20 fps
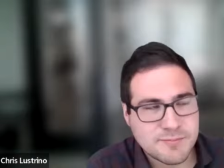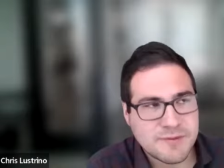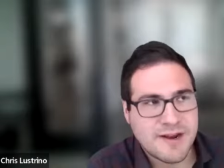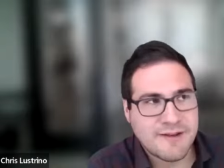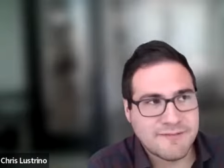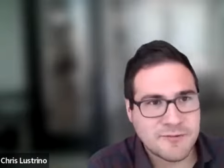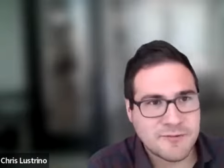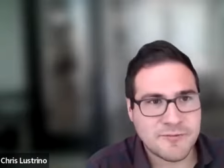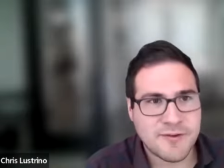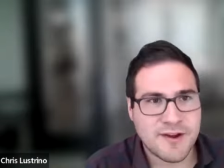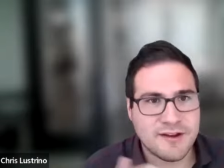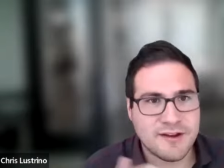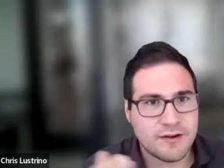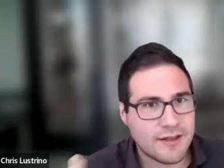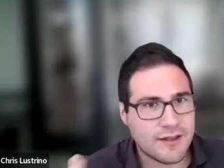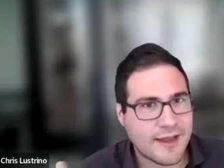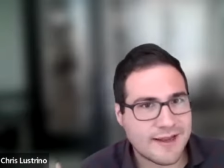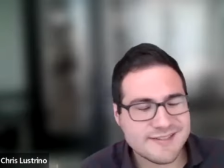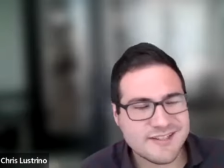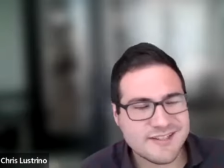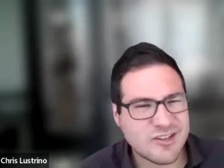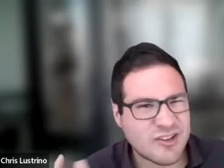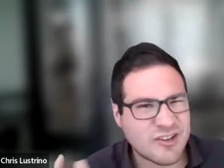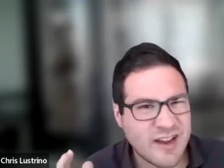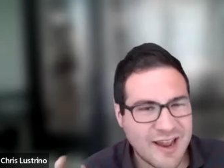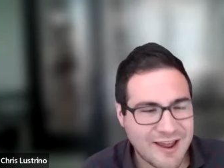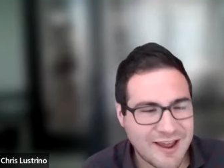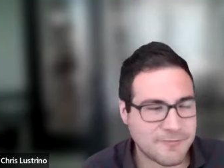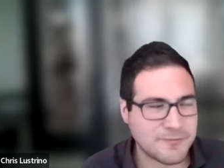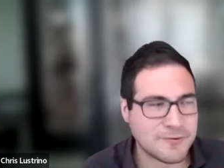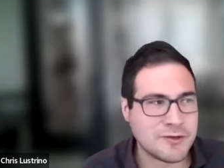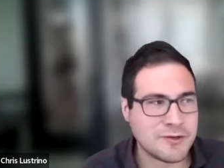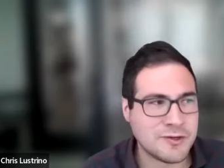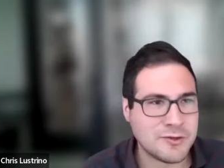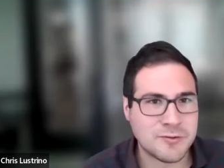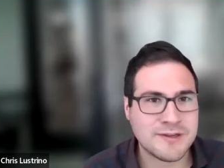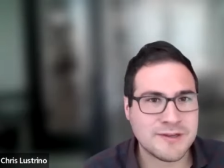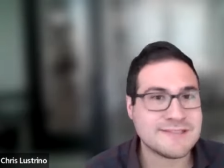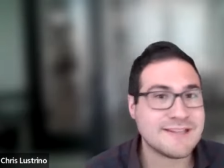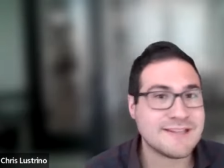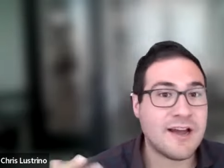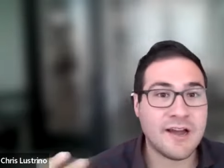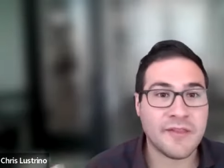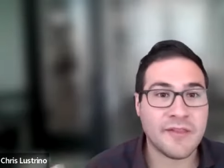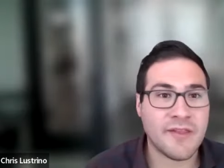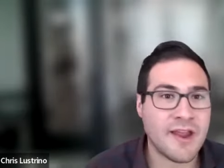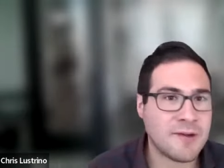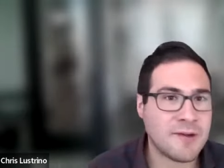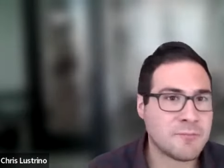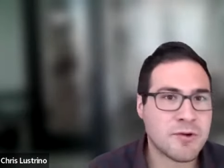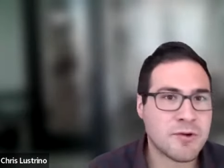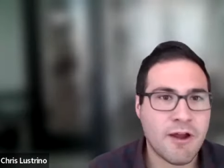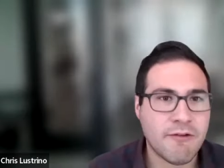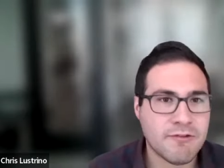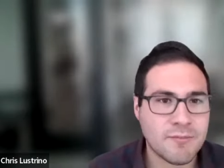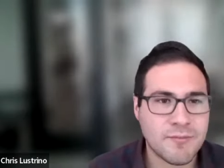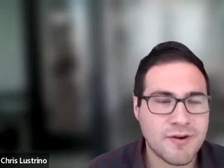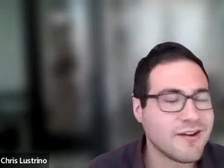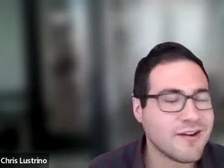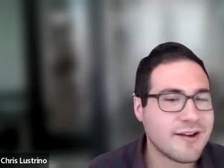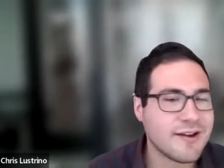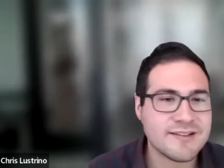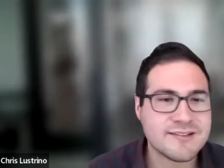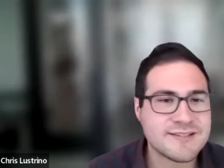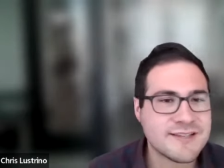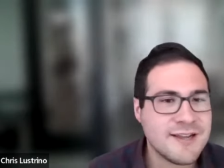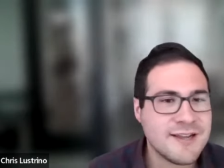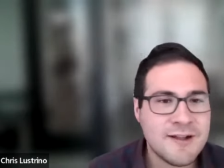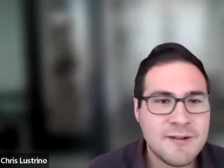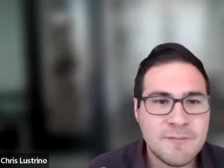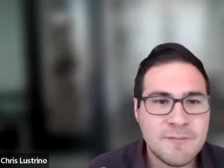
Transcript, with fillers: but i've defined in the last year and a half or two as online private markets